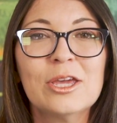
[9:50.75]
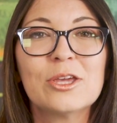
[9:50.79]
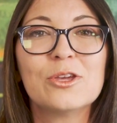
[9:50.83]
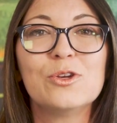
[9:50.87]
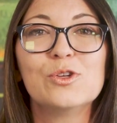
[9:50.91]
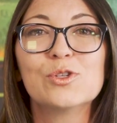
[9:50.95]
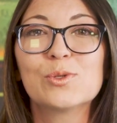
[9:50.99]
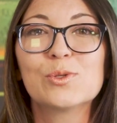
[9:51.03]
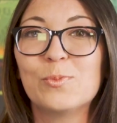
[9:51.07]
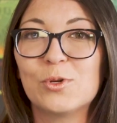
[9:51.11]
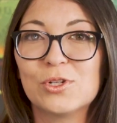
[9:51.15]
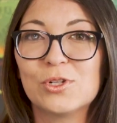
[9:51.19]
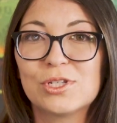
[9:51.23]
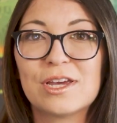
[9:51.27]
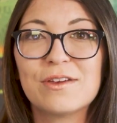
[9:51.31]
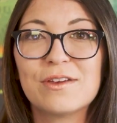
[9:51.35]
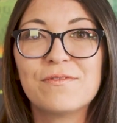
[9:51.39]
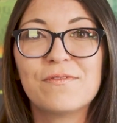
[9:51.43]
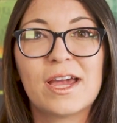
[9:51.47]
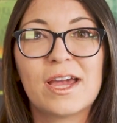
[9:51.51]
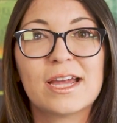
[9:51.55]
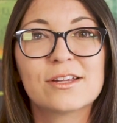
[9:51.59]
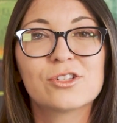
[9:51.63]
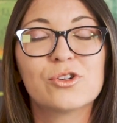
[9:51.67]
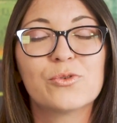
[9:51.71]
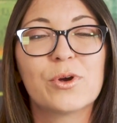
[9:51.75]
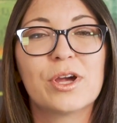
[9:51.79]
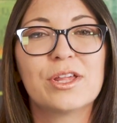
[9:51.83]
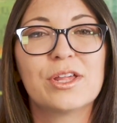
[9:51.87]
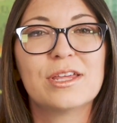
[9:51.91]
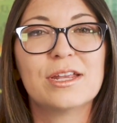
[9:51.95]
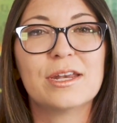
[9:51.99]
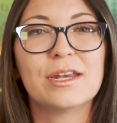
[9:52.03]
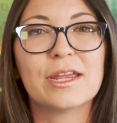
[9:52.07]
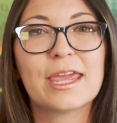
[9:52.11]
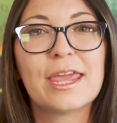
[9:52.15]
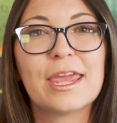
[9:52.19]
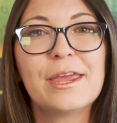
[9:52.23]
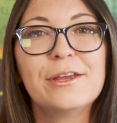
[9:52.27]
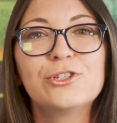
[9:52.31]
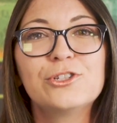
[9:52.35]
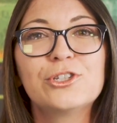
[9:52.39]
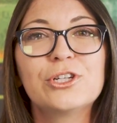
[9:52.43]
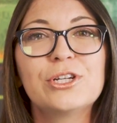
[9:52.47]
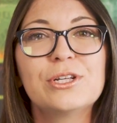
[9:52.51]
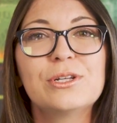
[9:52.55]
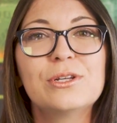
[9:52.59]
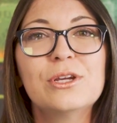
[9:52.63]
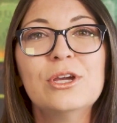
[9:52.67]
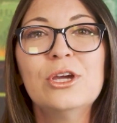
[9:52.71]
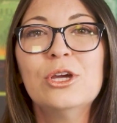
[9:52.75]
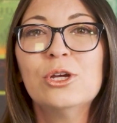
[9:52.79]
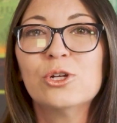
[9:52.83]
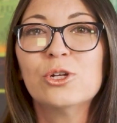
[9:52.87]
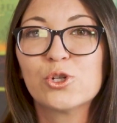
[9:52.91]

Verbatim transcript: use multi-factor authentication,